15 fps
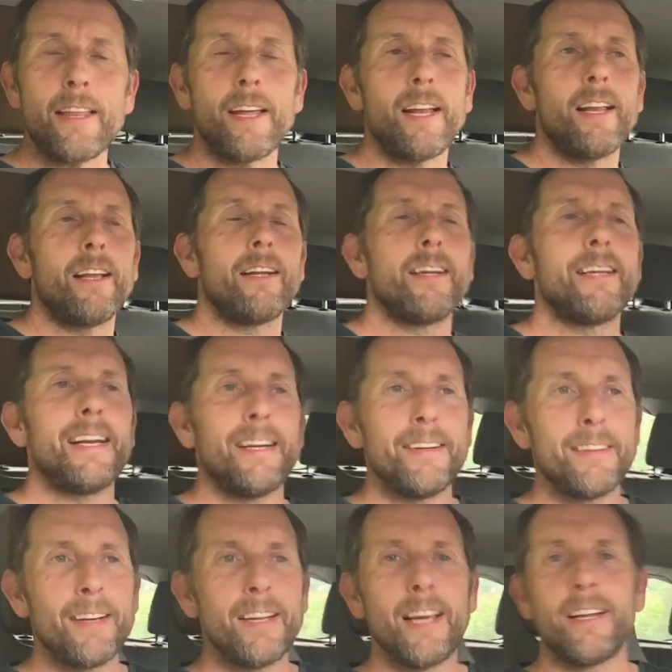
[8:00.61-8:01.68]
there,
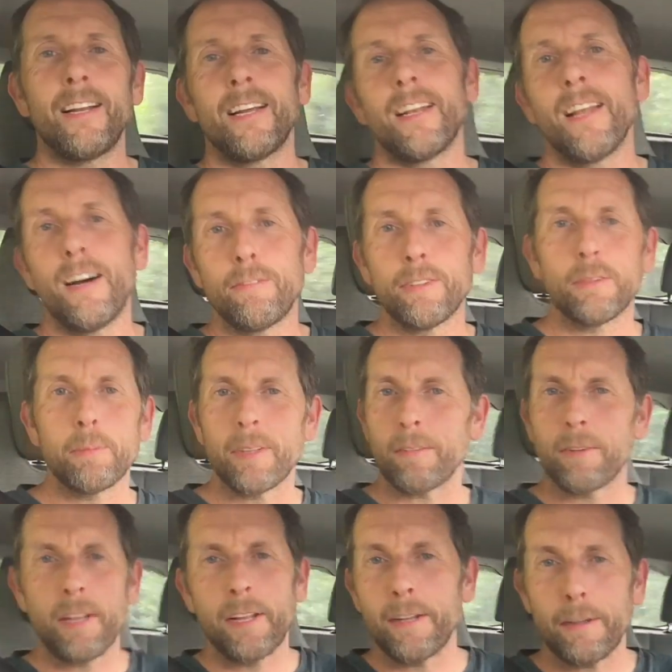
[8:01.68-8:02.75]
giggling and laughing to myself,
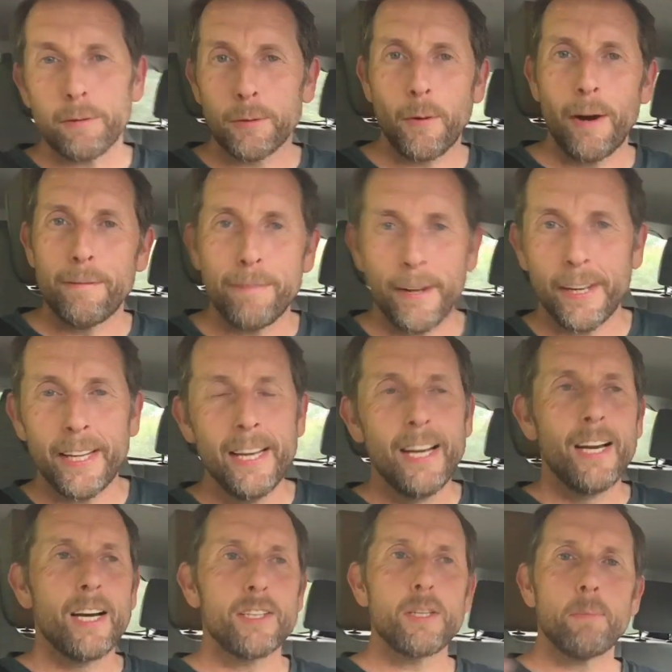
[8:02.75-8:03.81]
thinking that was quite funny,
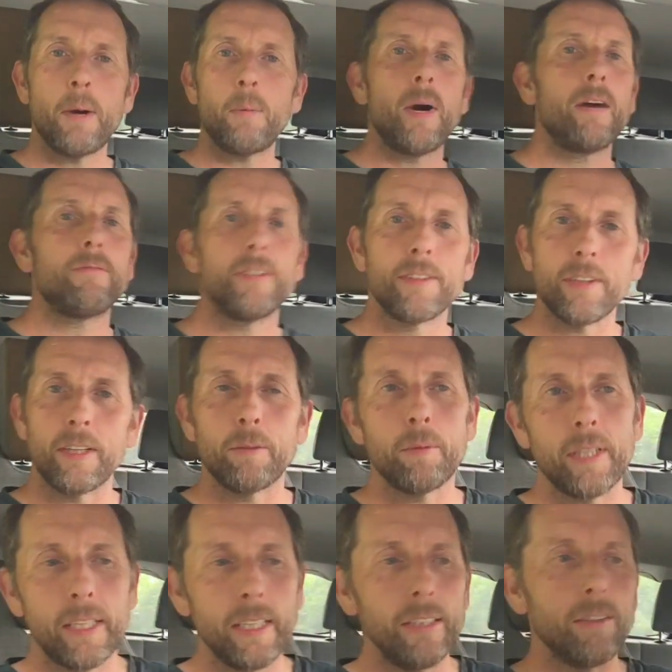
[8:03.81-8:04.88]
until my wife returned
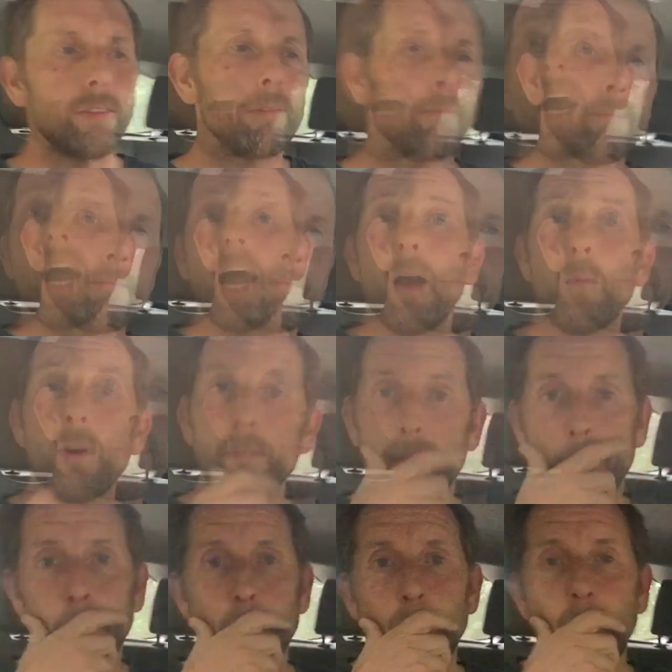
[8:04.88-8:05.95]
with the keys.
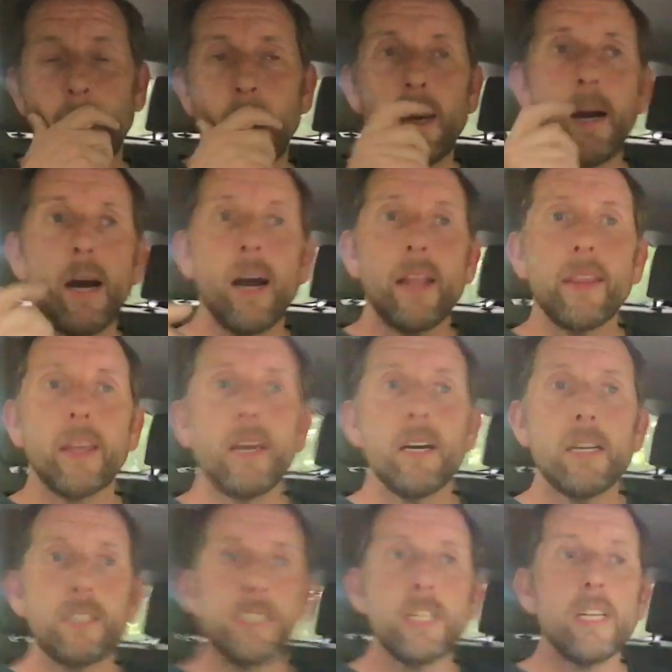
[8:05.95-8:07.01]
However, the
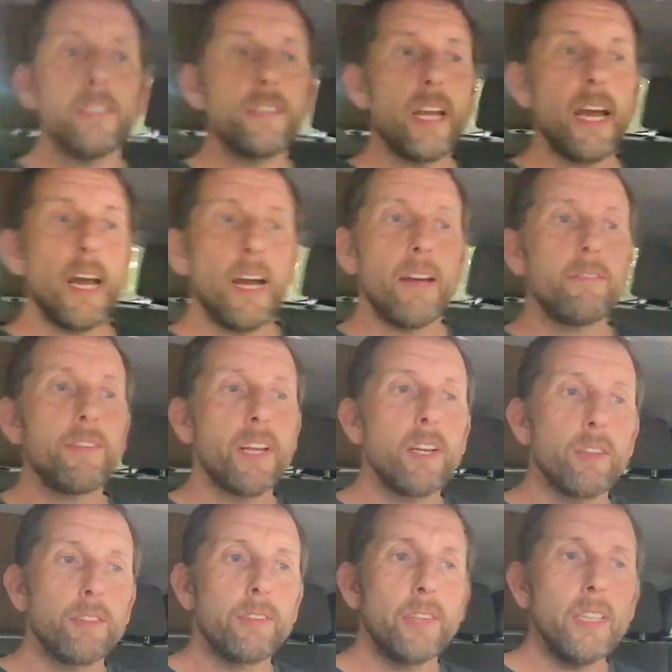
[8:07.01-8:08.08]
car does have the
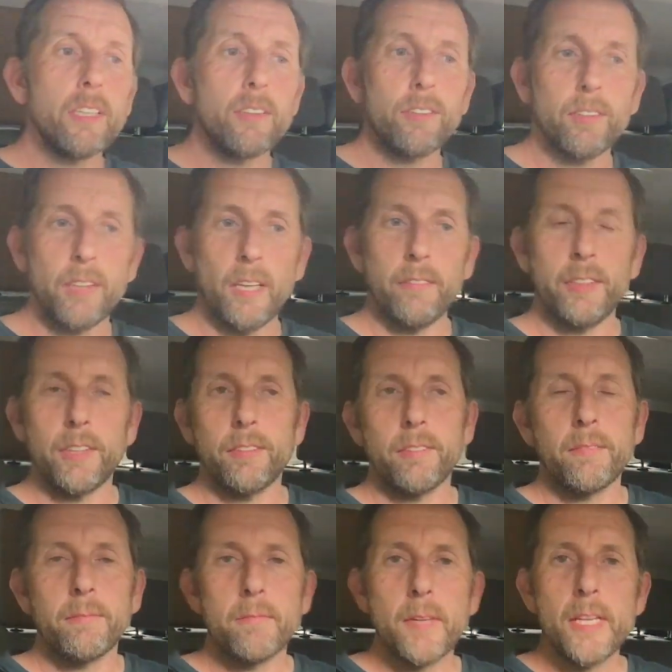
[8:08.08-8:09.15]
concierge service,
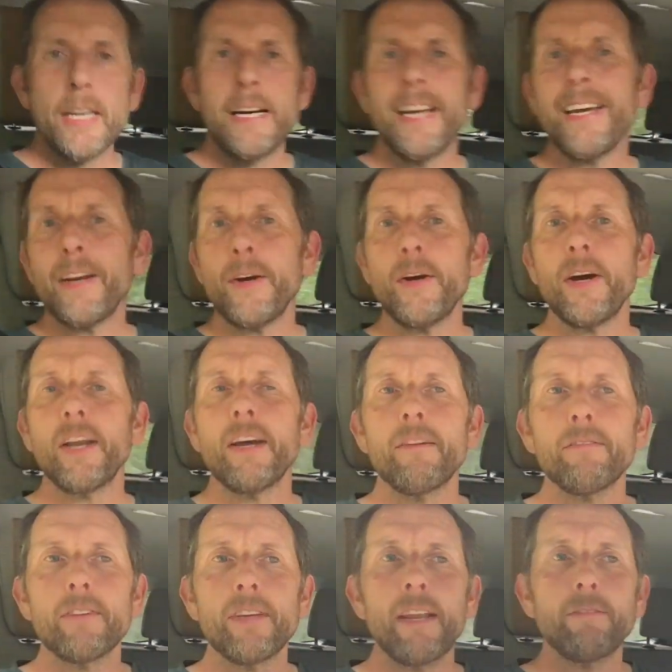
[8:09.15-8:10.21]
and
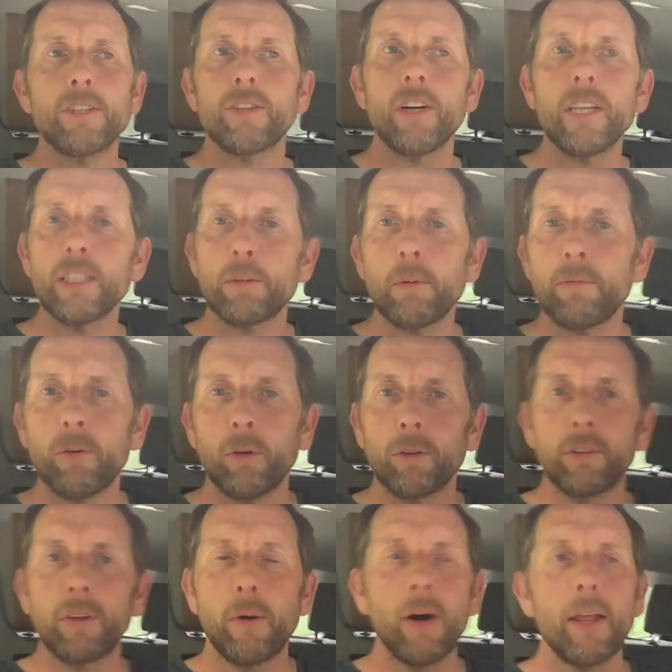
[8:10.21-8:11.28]
I've never tried this before,
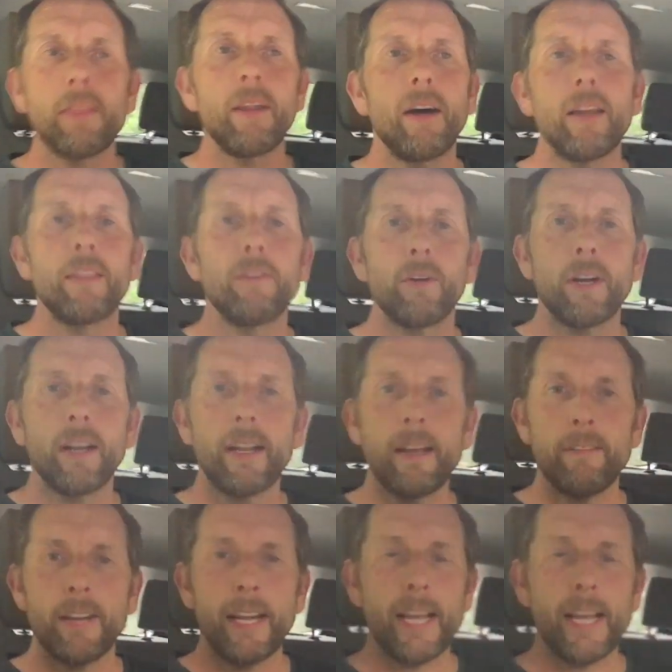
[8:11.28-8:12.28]
so I thought I'd give it a